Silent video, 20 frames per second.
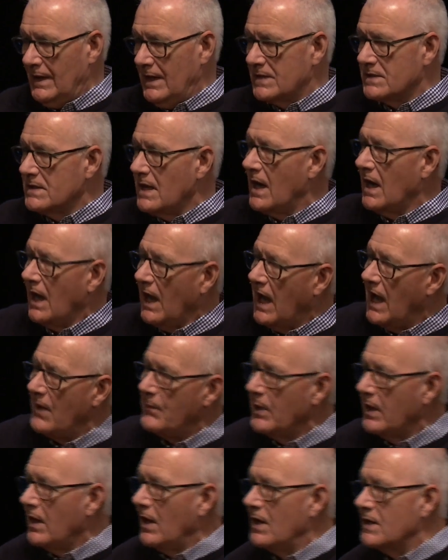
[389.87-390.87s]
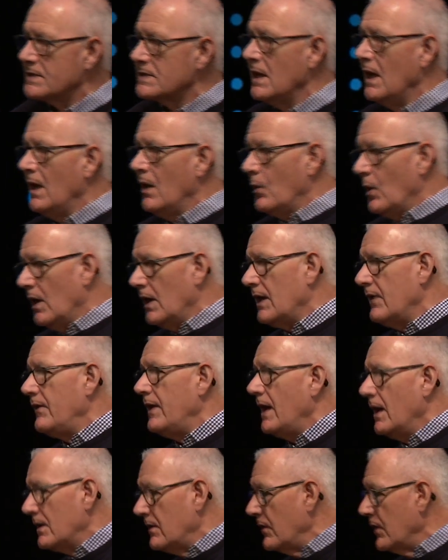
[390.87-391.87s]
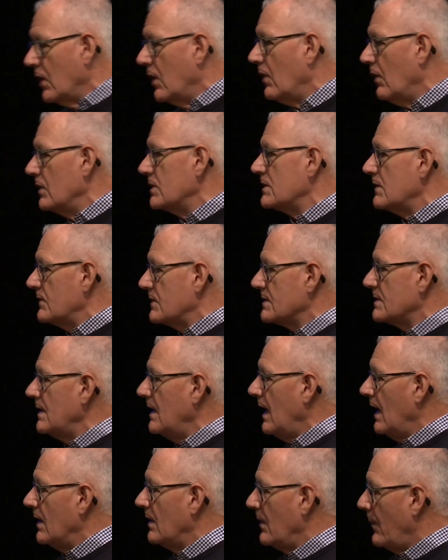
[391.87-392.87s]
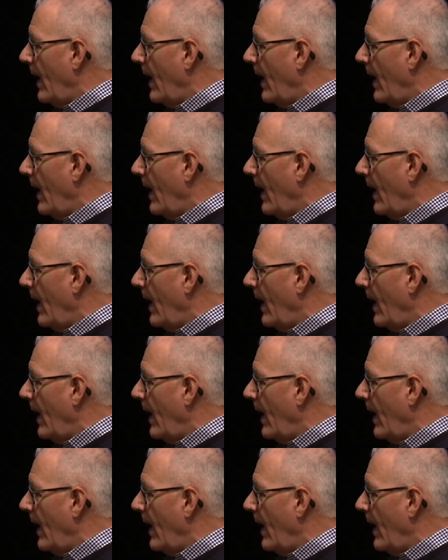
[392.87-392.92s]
It's not a lie because we're living under the curse of sin.